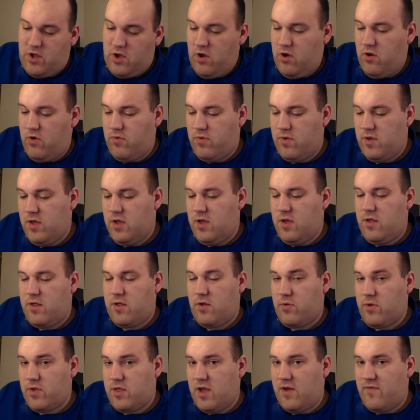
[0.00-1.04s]
So
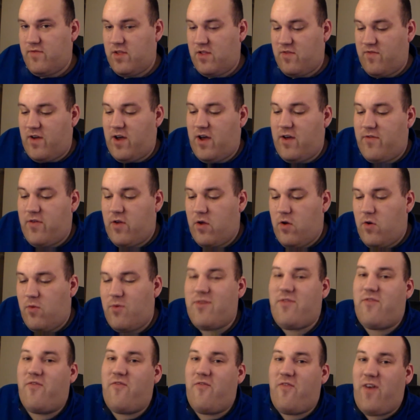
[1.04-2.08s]
it's only toughness 5
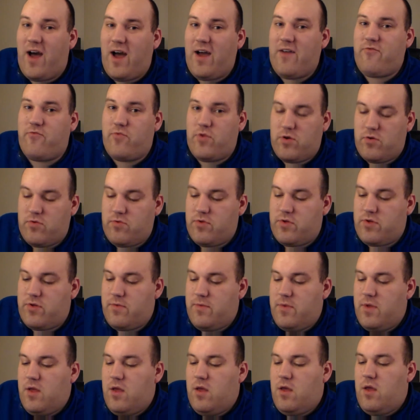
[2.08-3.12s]
with 5
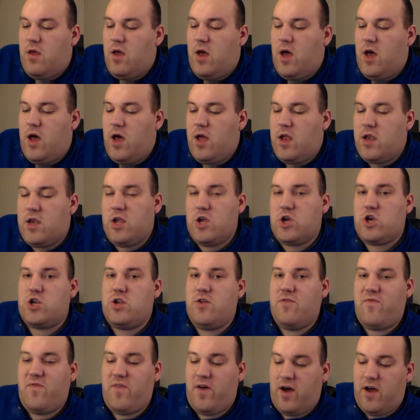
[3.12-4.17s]
wounds.
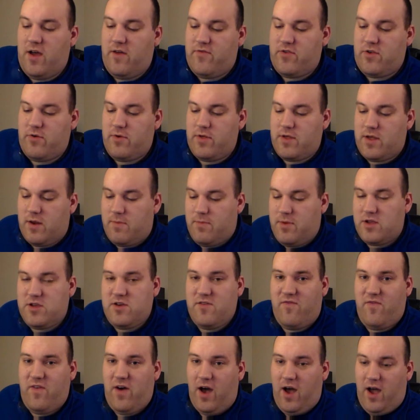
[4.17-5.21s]
Initiative 5, so he's got a
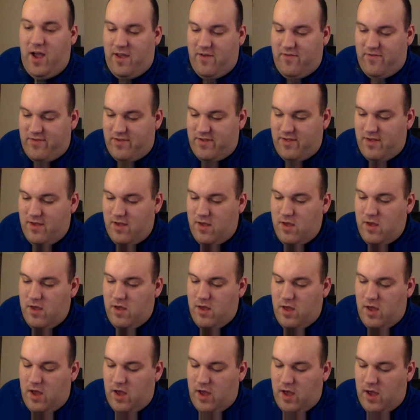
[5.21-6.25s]
bunch of 5s.
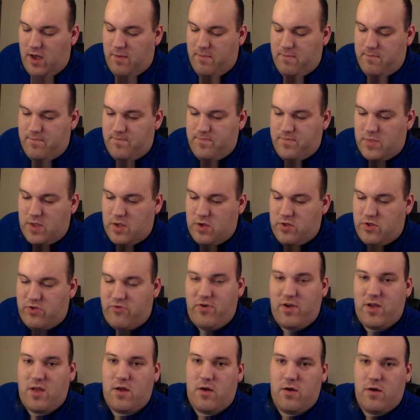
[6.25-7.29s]

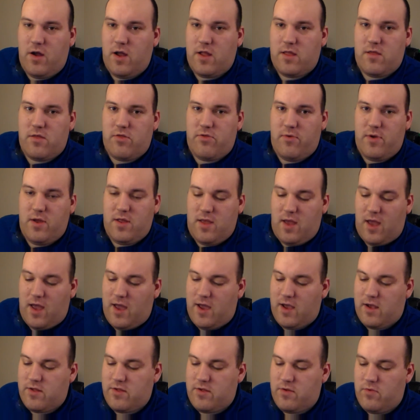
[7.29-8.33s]
Strength, 3
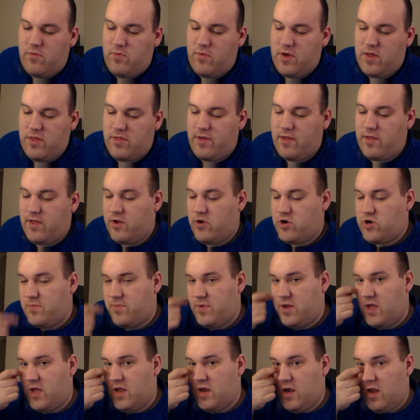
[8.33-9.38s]
attacks with
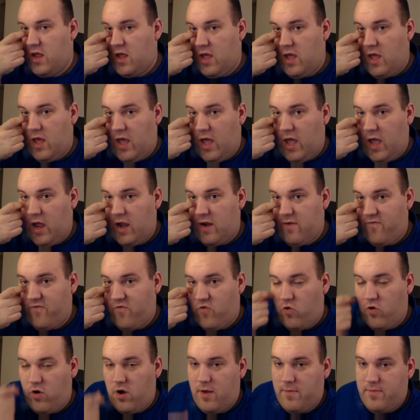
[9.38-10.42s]
leadership 10 and a
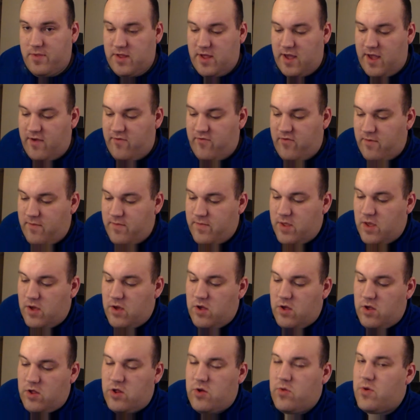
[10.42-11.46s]
4-up save.
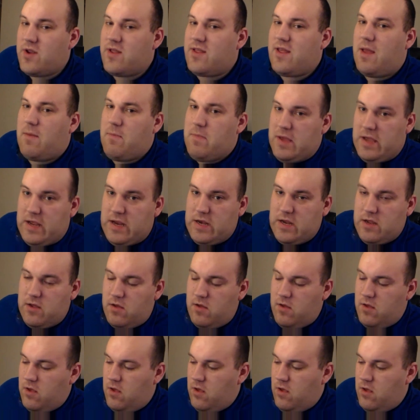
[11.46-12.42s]
So what does that mean?